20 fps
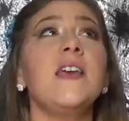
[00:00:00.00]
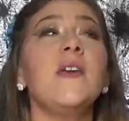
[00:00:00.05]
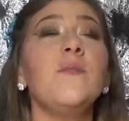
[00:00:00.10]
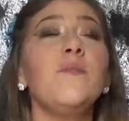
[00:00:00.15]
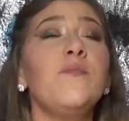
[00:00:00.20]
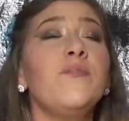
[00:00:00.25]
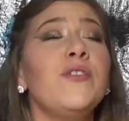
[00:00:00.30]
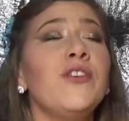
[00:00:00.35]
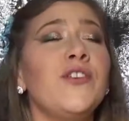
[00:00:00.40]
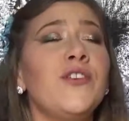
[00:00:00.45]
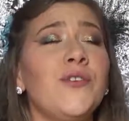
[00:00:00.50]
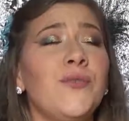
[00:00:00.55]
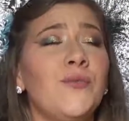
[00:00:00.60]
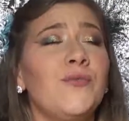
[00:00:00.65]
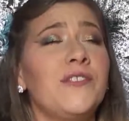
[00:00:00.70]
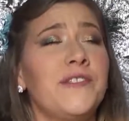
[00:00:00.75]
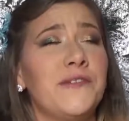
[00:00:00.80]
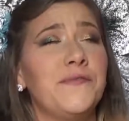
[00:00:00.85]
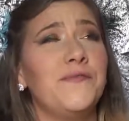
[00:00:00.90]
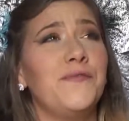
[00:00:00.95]
a
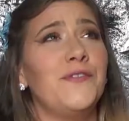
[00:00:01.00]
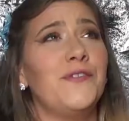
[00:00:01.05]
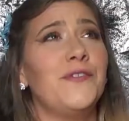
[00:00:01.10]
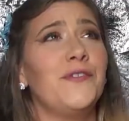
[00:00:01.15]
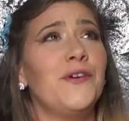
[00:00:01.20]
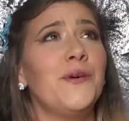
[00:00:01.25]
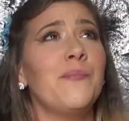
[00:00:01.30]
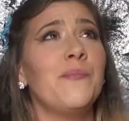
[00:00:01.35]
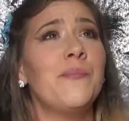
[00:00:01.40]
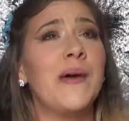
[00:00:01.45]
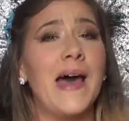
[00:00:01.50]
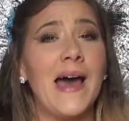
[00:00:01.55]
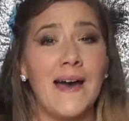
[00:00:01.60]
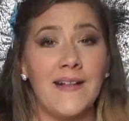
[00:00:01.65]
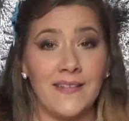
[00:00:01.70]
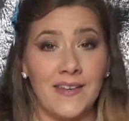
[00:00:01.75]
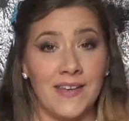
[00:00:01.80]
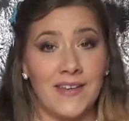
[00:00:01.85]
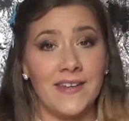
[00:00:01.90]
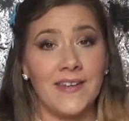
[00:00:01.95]
beautiful
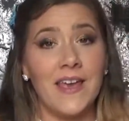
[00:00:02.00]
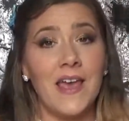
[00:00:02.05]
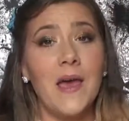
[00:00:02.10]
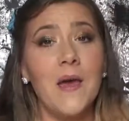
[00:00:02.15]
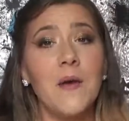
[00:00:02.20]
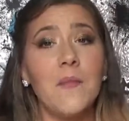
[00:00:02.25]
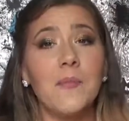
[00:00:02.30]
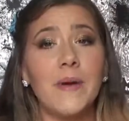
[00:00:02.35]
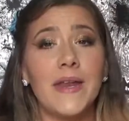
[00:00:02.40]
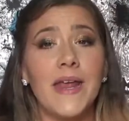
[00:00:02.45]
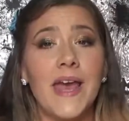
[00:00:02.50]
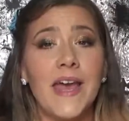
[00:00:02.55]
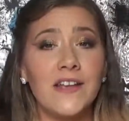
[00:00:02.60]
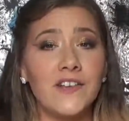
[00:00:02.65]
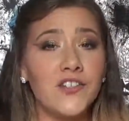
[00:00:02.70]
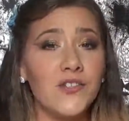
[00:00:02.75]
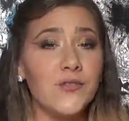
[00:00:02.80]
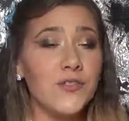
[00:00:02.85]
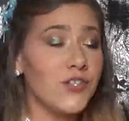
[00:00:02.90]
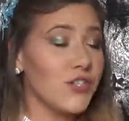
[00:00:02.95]
palette, but
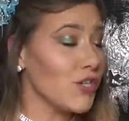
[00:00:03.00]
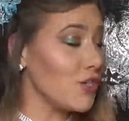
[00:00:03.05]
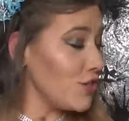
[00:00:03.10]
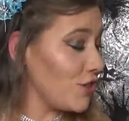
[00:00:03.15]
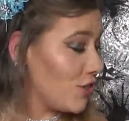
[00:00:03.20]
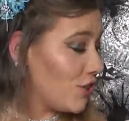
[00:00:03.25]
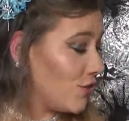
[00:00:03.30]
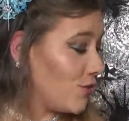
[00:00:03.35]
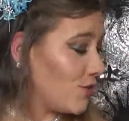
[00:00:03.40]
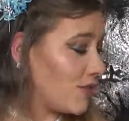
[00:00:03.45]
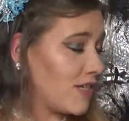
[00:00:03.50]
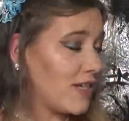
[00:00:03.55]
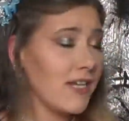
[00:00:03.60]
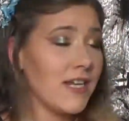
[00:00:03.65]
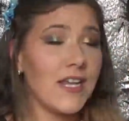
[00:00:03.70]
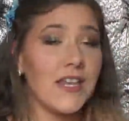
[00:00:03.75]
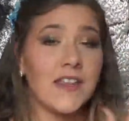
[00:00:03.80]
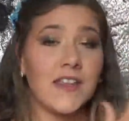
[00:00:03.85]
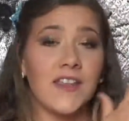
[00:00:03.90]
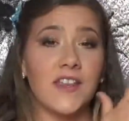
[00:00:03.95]
as you start to use it,
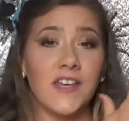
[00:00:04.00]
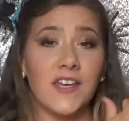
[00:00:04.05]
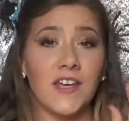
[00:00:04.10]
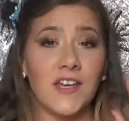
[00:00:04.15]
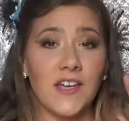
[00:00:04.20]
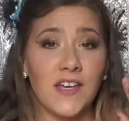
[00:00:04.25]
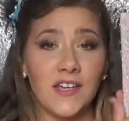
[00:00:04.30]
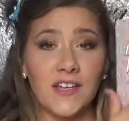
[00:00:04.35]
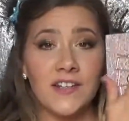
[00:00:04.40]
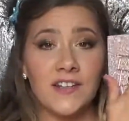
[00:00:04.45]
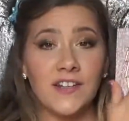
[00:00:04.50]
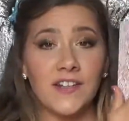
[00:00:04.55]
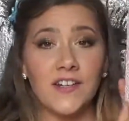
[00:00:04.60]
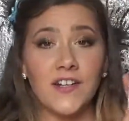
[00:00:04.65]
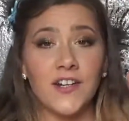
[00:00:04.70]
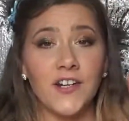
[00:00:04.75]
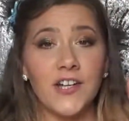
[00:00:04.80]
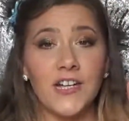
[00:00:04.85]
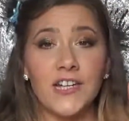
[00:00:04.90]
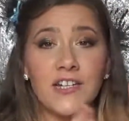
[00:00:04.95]
the
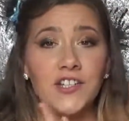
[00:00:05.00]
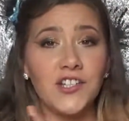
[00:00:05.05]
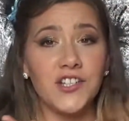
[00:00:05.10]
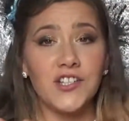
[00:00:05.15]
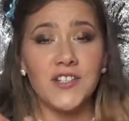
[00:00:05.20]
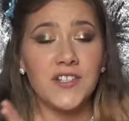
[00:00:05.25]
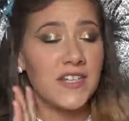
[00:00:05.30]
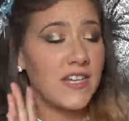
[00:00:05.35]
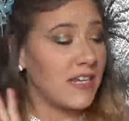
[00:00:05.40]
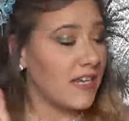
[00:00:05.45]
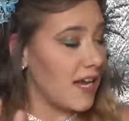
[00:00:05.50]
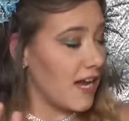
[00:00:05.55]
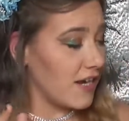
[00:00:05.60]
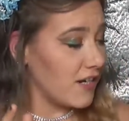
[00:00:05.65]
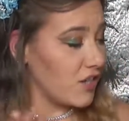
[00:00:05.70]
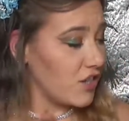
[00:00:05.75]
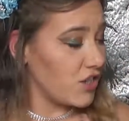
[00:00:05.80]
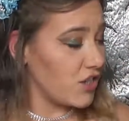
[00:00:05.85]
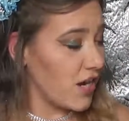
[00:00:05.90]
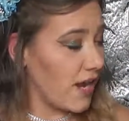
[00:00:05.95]
glitter, it kind
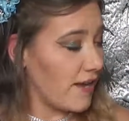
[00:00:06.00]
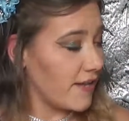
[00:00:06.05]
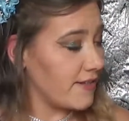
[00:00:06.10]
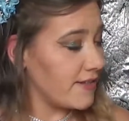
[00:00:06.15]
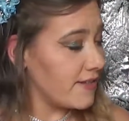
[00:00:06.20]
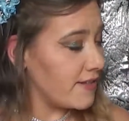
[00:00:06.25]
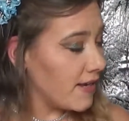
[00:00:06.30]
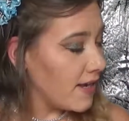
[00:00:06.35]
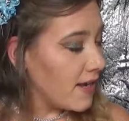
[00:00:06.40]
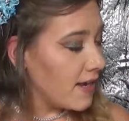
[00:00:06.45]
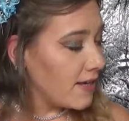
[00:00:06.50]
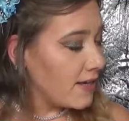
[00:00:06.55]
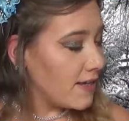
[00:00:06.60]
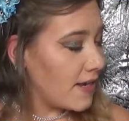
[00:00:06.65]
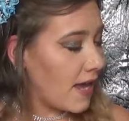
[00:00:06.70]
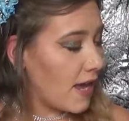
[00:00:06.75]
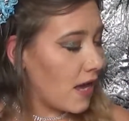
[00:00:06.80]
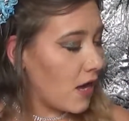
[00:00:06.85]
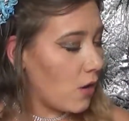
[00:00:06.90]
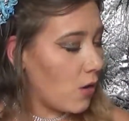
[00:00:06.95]
of sheds.
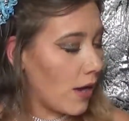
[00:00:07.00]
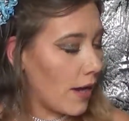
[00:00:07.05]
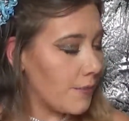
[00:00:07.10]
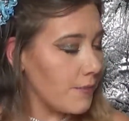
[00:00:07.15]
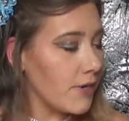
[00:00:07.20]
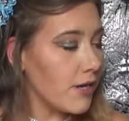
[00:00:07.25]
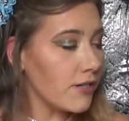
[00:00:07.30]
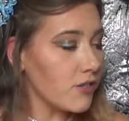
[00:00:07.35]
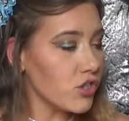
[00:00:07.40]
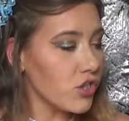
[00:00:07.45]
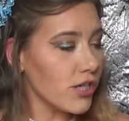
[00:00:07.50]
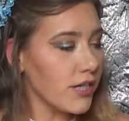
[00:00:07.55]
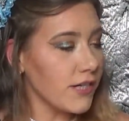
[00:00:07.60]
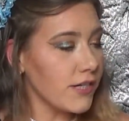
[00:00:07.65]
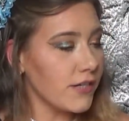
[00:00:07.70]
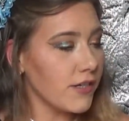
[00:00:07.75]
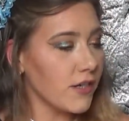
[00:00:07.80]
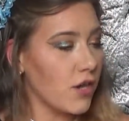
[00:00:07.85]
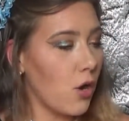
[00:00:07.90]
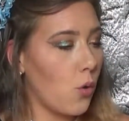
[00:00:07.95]
Now, I'm not trying
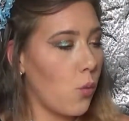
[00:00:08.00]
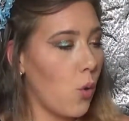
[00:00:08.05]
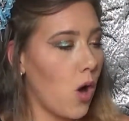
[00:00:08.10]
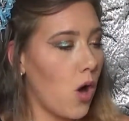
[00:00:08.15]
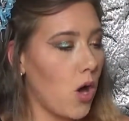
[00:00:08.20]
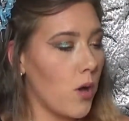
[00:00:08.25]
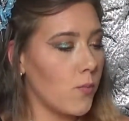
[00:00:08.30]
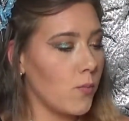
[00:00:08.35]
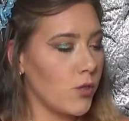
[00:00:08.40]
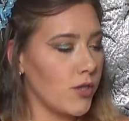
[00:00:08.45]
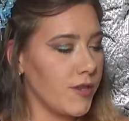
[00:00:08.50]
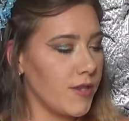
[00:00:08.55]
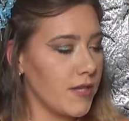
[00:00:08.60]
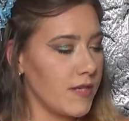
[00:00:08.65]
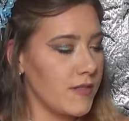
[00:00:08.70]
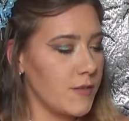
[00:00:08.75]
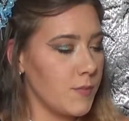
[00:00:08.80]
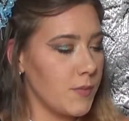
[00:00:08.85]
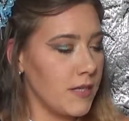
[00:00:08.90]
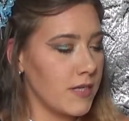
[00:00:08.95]
to qualm with
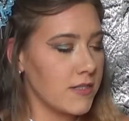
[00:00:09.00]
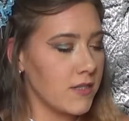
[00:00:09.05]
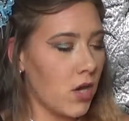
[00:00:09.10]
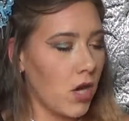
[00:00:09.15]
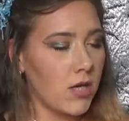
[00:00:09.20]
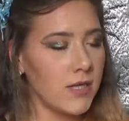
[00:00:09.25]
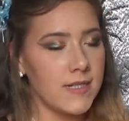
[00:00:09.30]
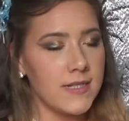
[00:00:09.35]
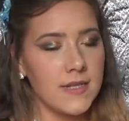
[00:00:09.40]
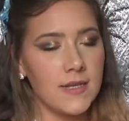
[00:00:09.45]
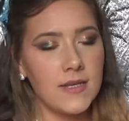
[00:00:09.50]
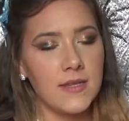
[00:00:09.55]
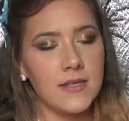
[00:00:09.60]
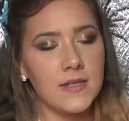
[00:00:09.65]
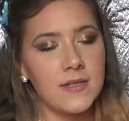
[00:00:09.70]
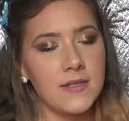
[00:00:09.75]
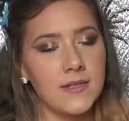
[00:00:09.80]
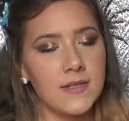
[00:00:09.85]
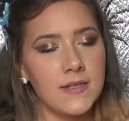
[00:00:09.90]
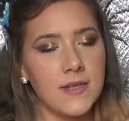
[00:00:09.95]
this because honestly,
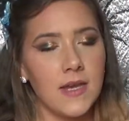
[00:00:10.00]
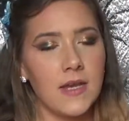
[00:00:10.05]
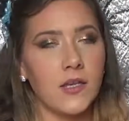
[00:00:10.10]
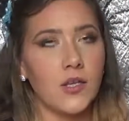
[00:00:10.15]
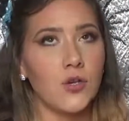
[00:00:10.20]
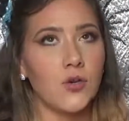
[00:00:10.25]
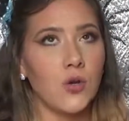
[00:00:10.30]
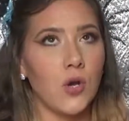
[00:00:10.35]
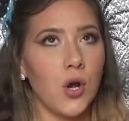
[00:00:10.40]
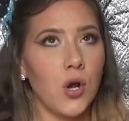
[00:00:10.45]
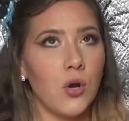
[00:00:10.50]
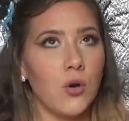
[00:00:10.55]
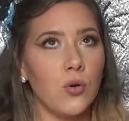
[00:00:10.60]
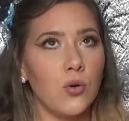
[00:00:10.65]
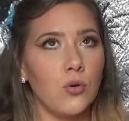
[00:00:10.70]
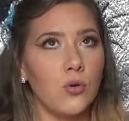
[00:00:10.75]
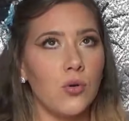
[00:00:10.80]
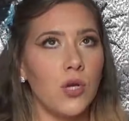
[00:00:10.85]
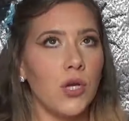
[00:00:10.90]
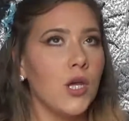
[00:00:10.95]
this is like your
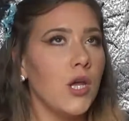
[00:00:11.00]
own,